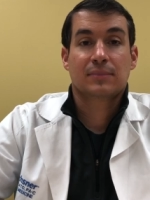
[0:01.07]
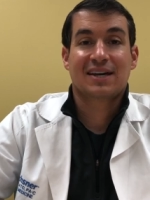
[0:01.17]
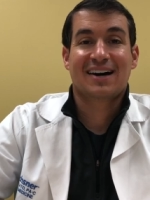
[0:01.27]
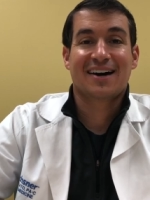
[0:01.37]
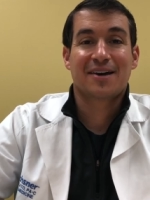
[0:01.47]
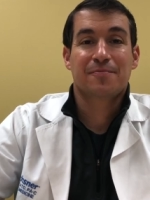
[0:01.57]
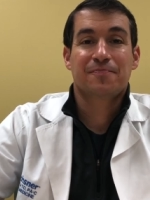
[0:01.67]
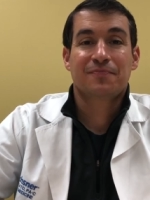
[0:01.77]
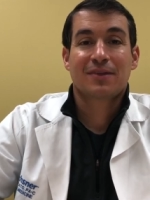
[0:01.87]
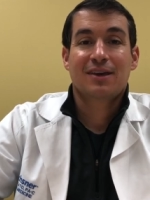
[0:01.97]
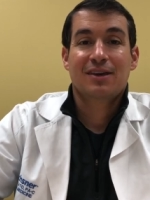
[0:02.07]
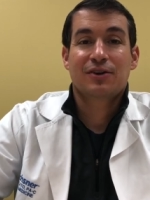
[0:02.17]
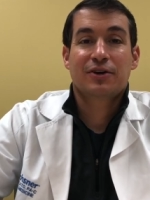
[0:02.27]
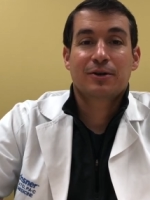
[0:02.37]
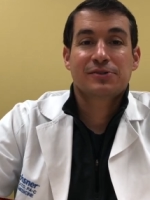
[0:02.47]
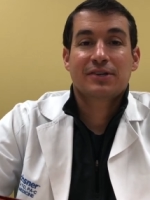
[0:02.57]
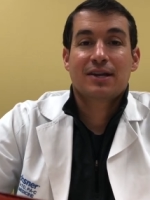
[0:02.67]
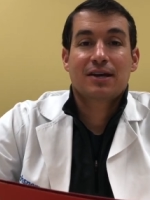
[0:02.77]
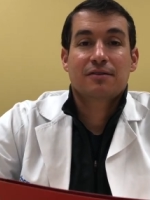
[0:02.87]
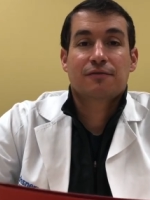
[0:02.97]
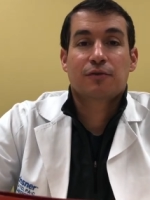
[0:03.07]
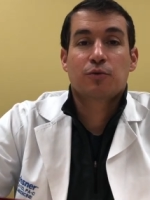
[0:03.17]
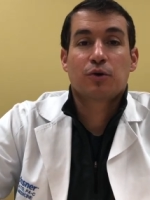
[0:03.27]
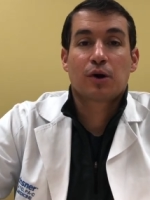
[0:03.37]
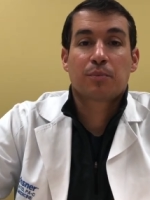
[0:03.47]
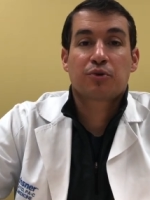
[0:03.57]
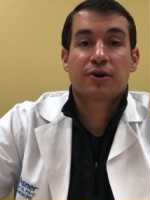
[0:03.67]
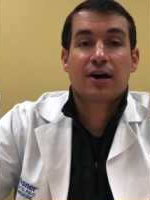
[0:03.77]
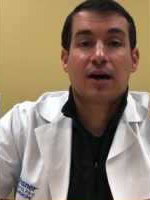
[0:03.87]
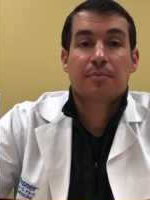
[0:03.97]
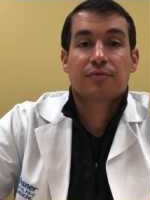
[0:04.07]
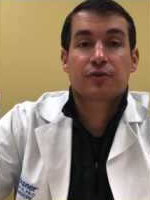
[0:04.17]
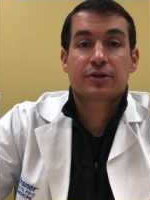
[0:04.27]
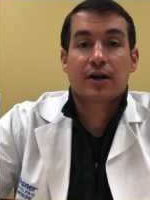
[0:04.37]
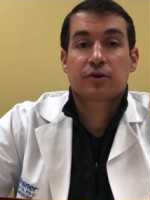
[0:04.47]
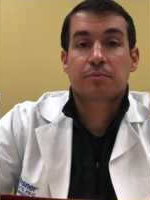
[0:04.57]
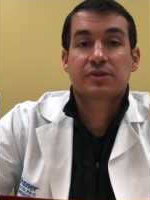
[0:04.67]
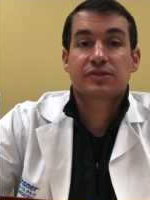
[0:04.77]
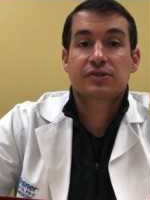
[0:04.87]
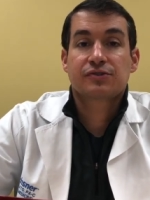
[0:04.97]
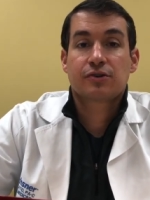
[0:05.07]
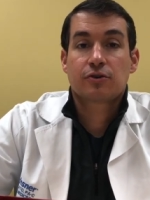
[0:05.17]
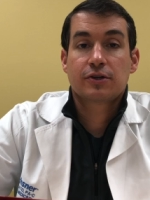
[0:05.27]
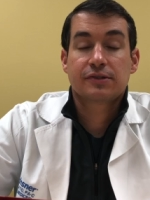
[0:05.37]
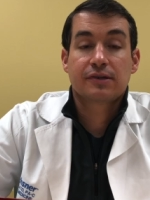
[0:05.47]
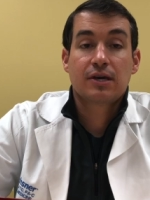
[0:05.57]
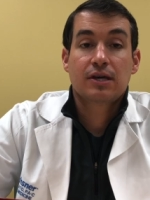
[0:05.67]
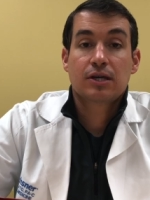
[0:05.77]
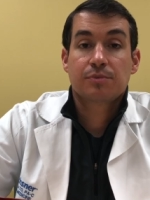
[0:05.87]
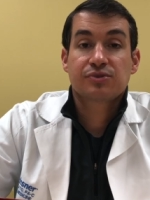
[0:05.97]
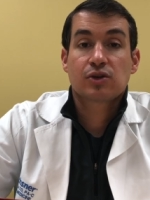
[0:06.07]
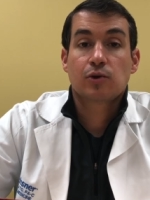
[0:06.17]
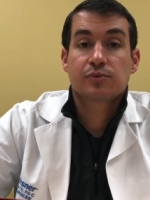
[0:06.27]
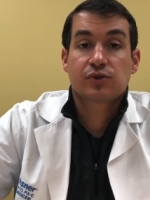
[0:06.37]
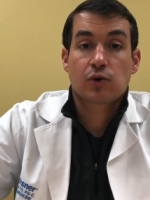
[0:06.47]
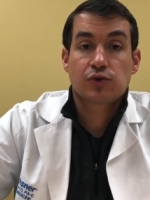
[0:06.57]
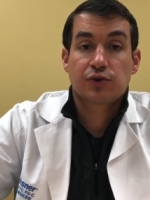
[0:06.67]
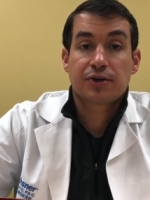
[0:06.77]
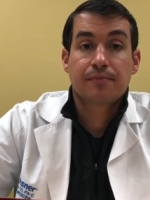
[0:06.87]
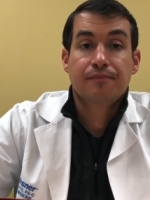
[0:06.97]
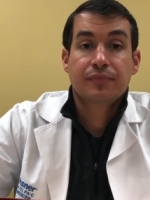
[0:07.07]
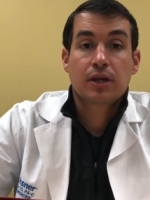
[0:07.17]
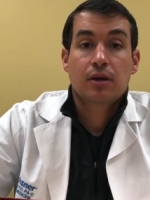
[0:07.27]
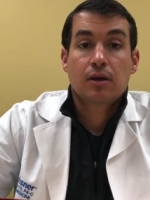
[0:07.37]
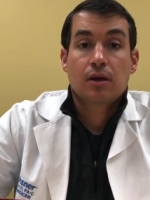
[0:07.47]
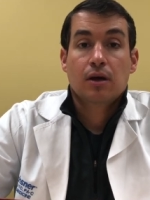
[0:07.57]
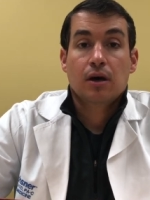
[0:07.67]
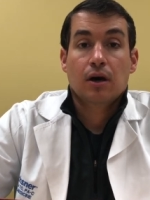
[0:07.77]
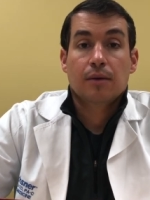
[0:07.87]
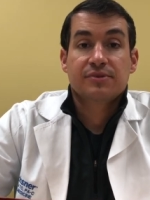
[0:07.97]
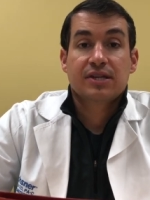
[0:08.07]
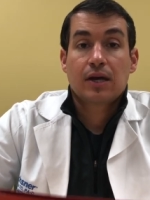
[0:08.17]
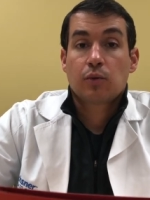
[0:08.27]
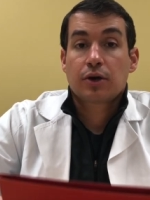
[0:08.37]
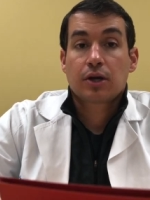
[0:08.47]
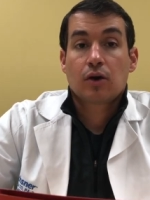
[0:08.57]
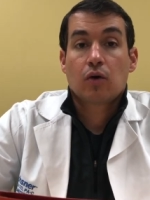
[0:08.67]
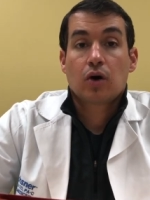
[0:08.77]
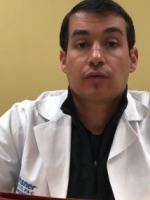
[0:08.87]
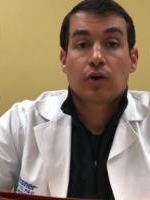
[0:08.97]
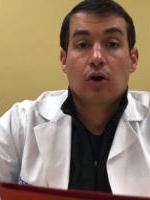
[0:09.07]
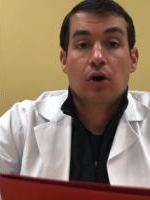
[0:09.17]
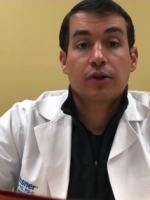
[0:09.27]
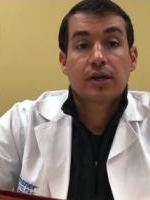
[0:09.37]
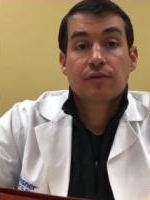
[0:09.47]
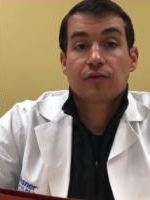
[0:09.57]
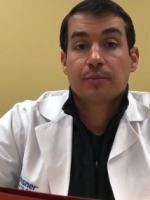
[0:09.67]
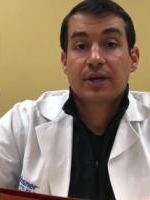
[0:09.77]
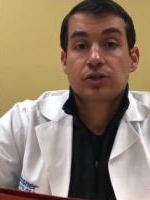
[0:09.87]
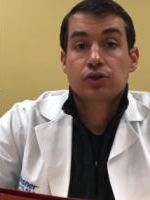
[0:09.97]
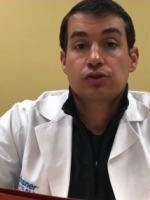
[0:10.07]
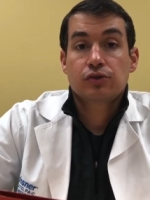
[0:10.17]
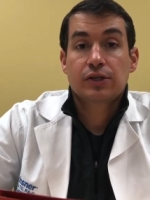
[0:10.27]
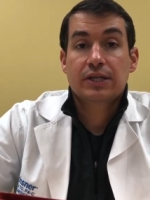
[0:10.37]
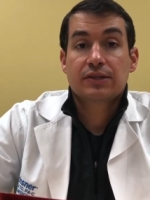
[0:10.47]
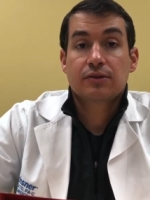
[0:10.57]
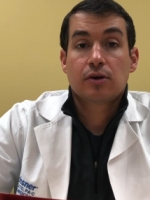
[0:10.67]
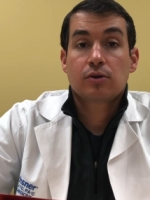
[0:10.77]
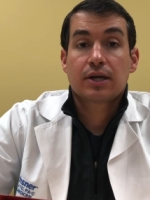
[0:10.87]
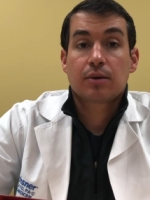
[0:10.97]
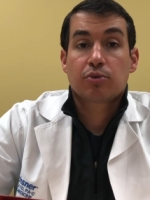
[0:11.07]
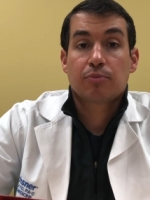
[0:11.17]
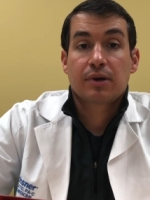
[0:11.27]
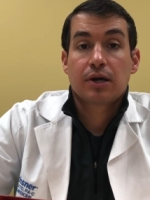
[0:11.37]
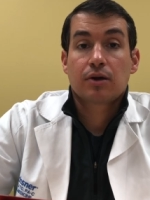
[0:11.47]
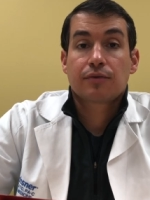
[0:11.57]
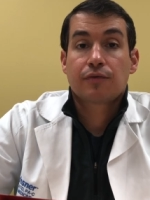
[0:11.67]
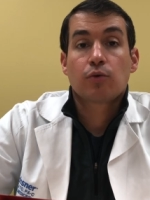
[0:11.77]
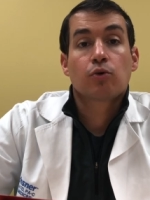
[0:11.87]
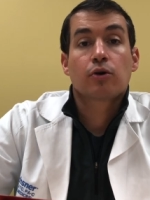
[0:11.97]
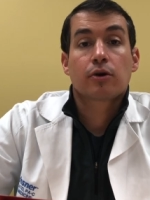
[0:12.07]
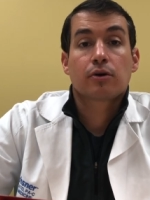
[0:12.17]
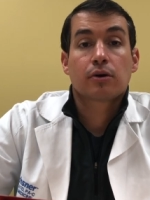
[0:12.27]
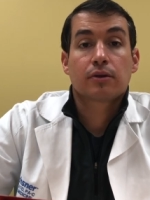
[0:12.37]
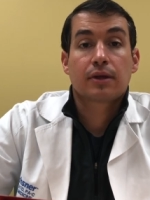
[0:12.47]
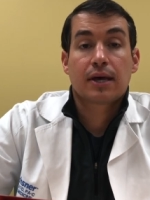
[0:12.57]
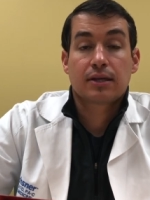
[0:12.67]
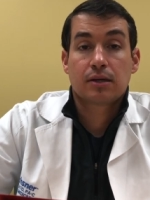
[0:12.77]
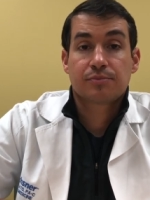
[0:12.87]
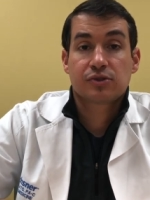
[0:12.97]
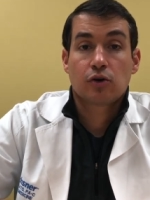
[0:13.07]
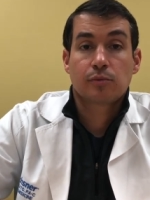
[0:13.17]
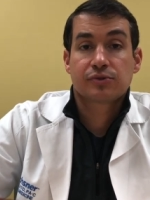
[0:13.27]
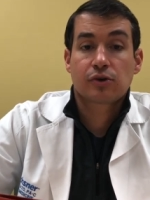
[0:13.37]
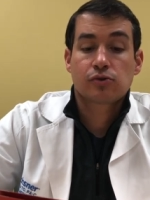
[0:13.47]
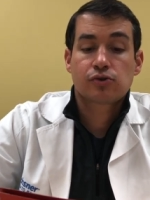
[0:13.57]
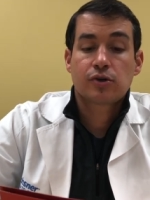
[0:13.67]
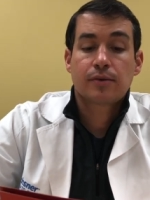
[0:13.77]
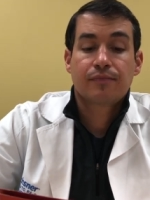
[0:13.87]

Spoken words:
Hi, you're here today for pre-op for Dr. Misty Suri's hip scope surgery. Today we're going to go over all the information you need to know to get prepared for that hip scope surgery.